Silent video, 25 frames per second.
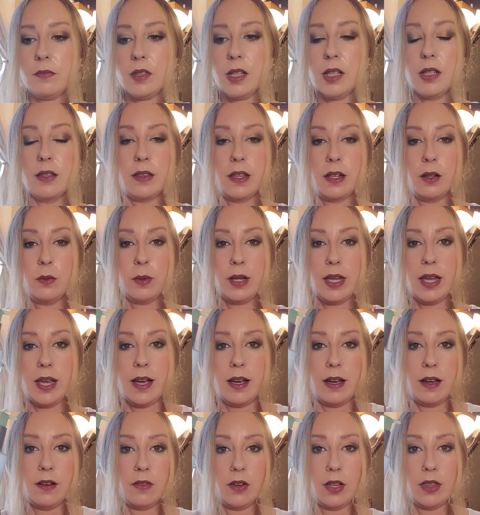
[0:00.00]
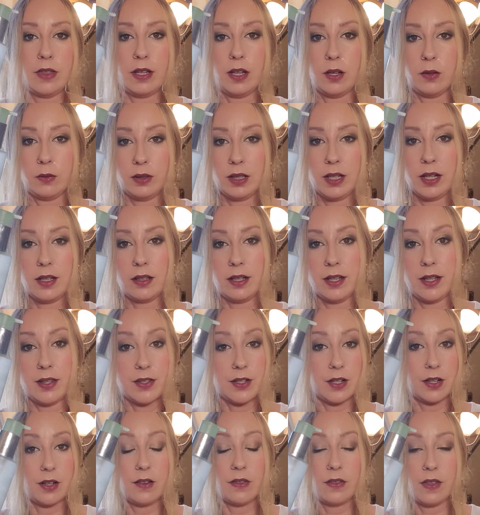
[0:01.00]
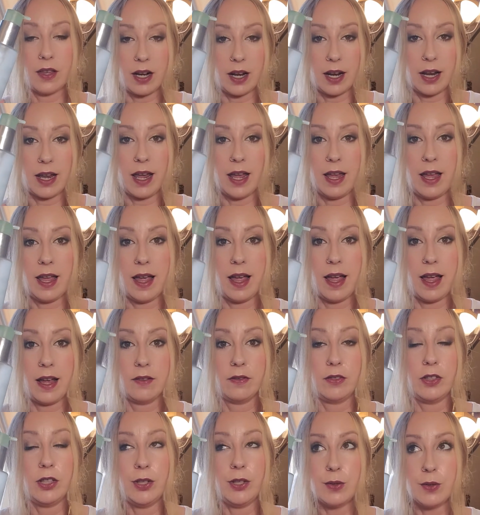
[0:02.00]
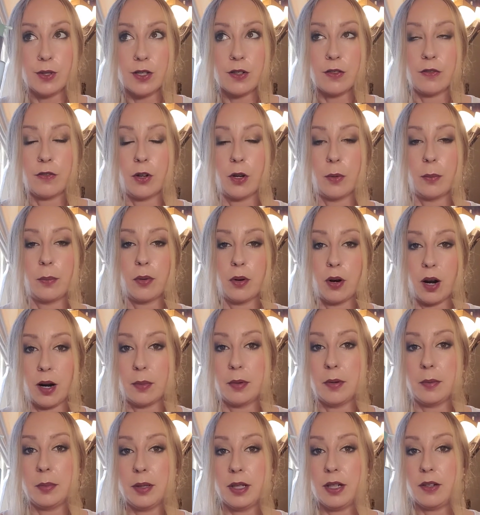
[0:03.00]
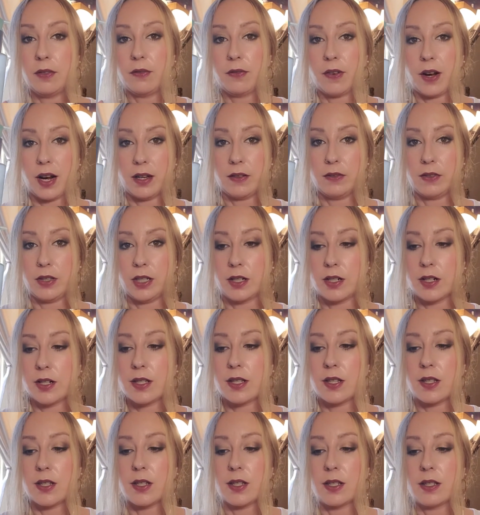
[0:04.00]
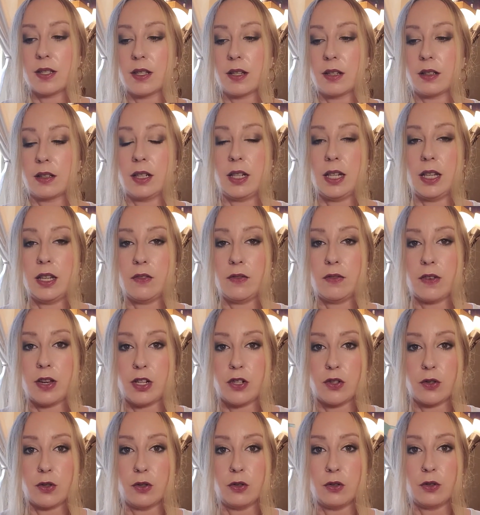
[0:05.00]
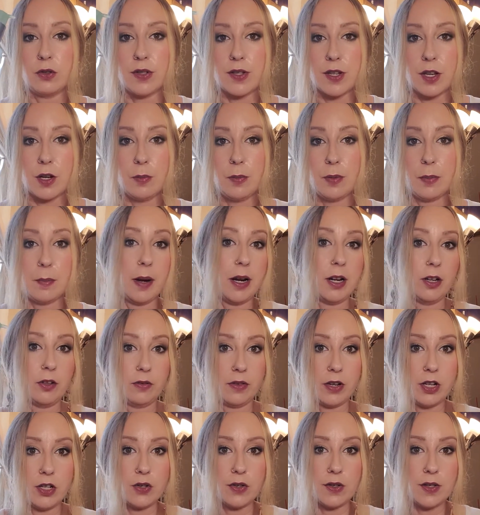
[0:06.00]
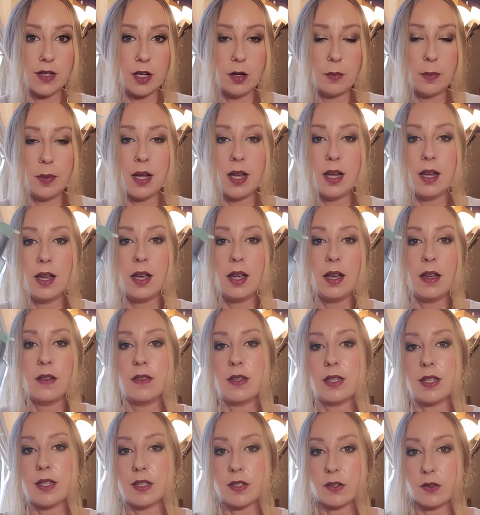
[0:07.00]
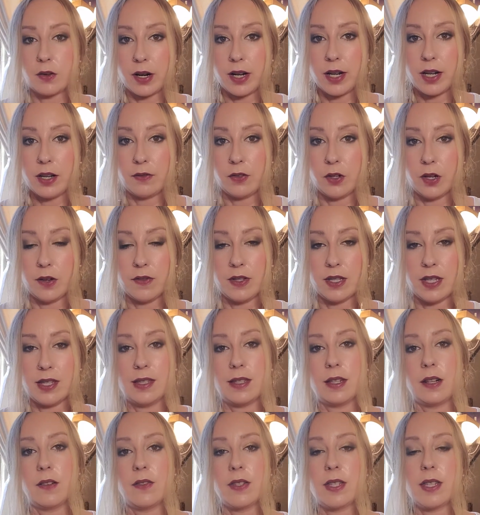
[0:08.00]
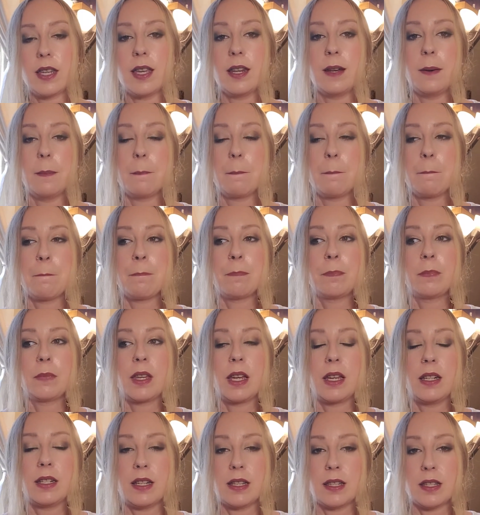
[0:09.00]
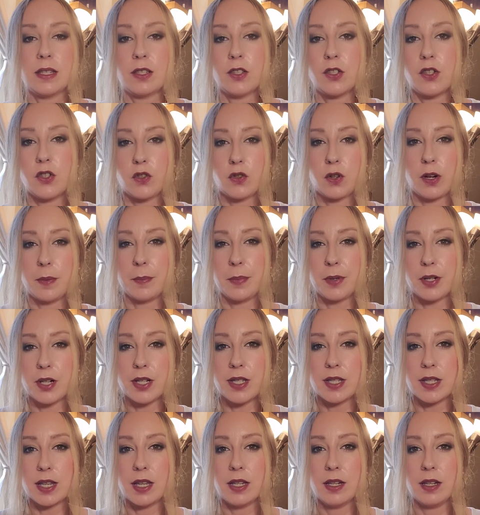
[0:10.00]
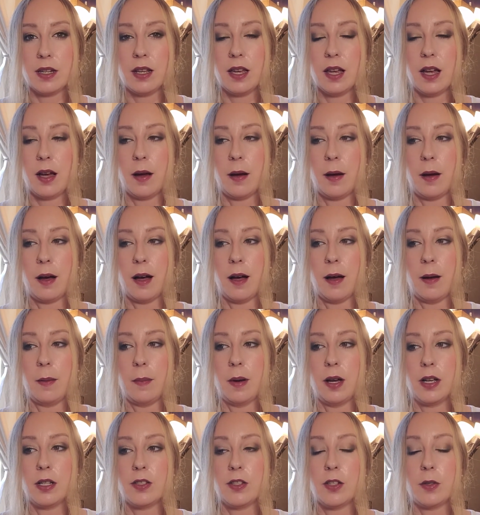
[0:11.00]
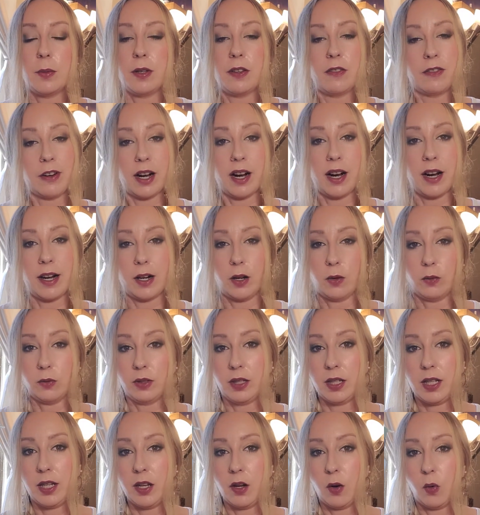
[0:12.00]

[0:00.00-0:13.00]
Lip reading: then we have the only cleanser that I have used for probably 5 years. This is the Clinique facial soap, mild facial soap. This is great if you have sensitive skin. It doesn't strip your skin. To be fair, I only